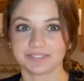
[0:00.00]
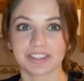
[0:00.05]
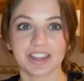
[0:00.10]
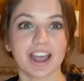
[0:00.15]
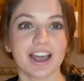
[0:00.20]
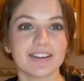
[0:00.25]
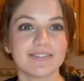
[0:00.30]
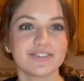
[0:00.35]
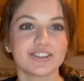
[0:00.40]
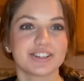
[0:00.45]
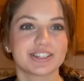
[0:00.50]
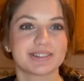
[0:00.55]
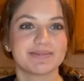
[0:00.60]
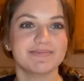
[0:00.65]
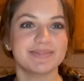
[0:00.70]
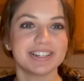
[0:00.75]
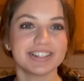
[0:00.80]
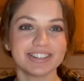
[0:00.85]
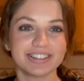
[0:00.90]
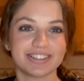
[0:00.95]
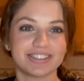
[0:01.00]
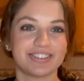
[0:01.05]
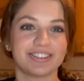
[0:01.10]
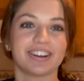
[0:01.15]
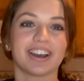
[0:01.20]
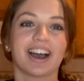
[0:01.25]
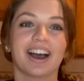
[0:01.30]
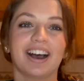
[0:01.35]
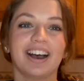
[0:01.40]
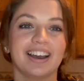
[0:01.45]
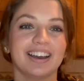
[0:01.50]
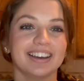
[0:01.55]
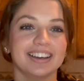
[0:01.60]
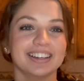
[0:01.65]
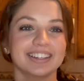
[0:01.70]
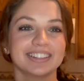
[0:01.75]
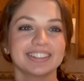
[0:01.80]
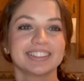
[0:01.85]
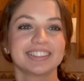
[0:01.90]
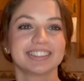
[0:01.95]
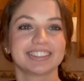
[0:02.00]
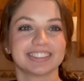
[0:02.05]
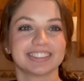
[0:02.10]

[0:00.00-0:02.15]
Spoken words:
I've just missed you guys.